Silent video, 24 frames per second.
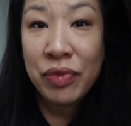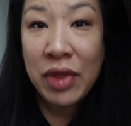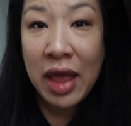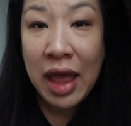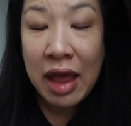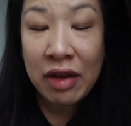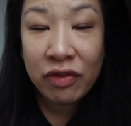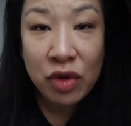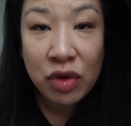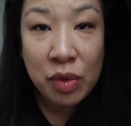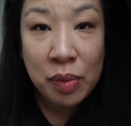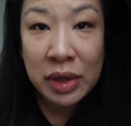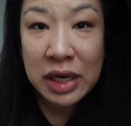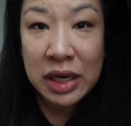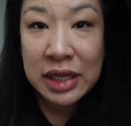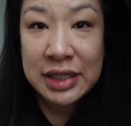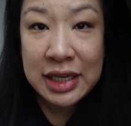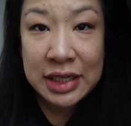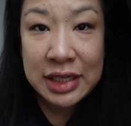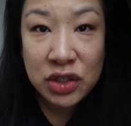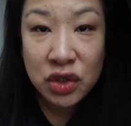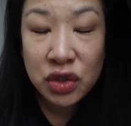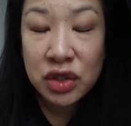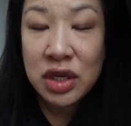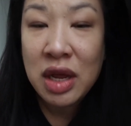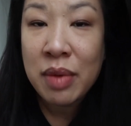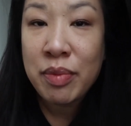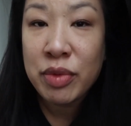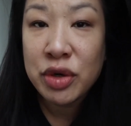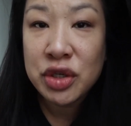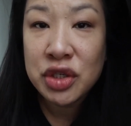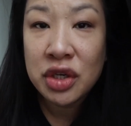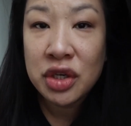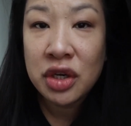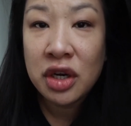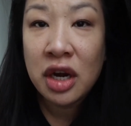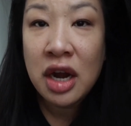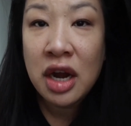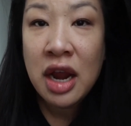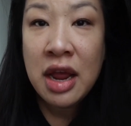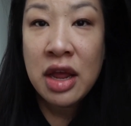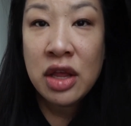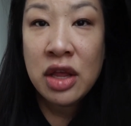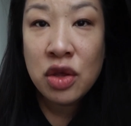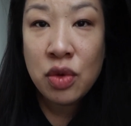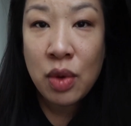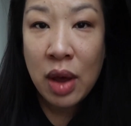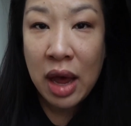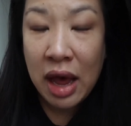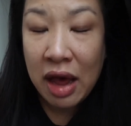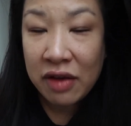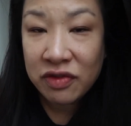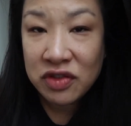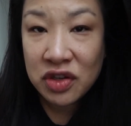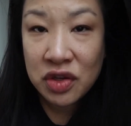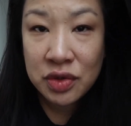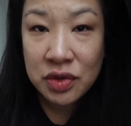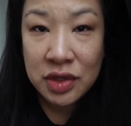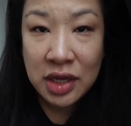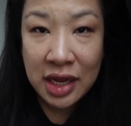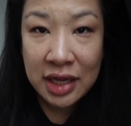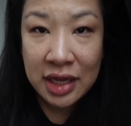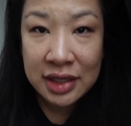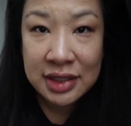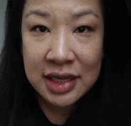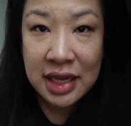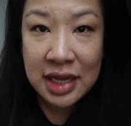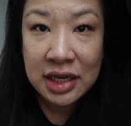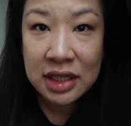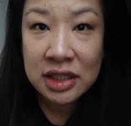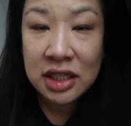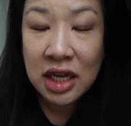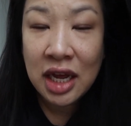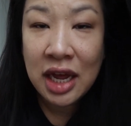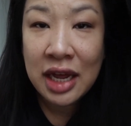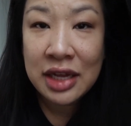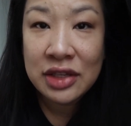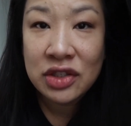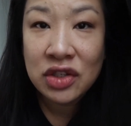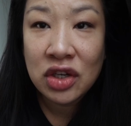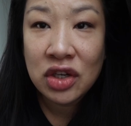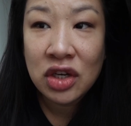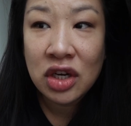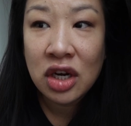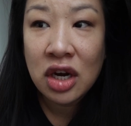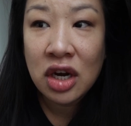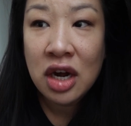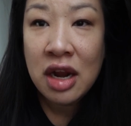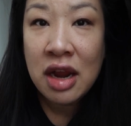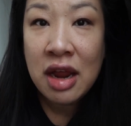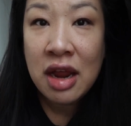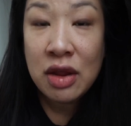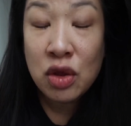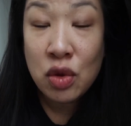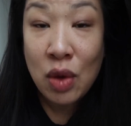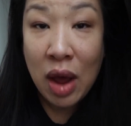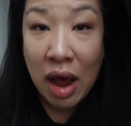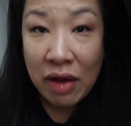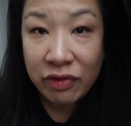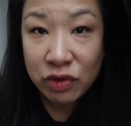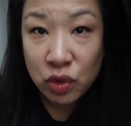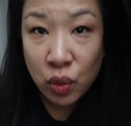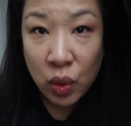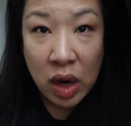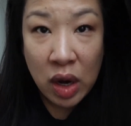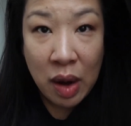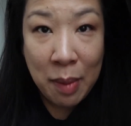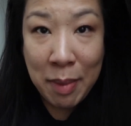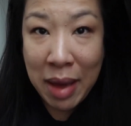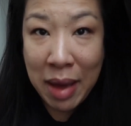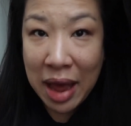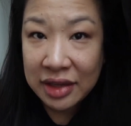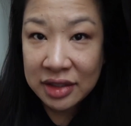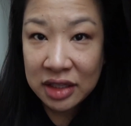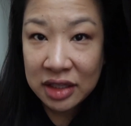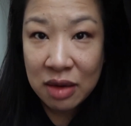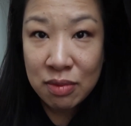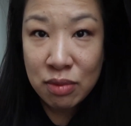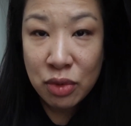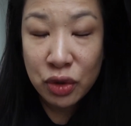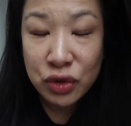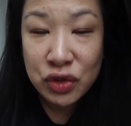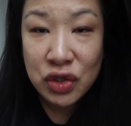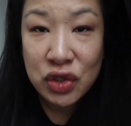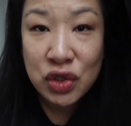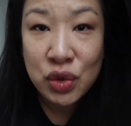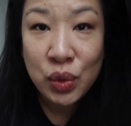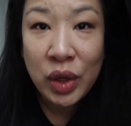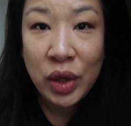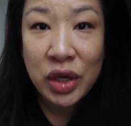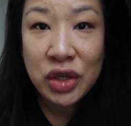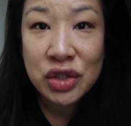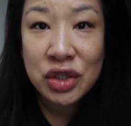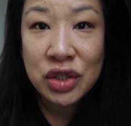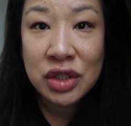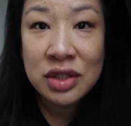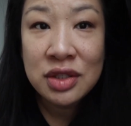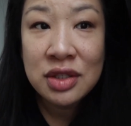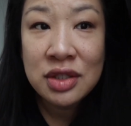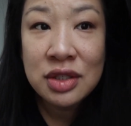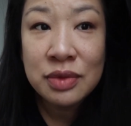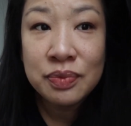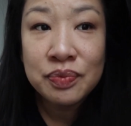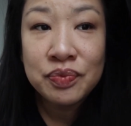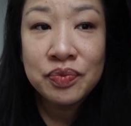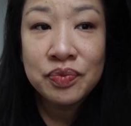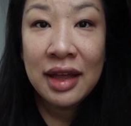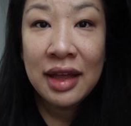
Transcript: Everybody takes your temperature. You have to use hand sanitizer. You have to wear a mask in most situations.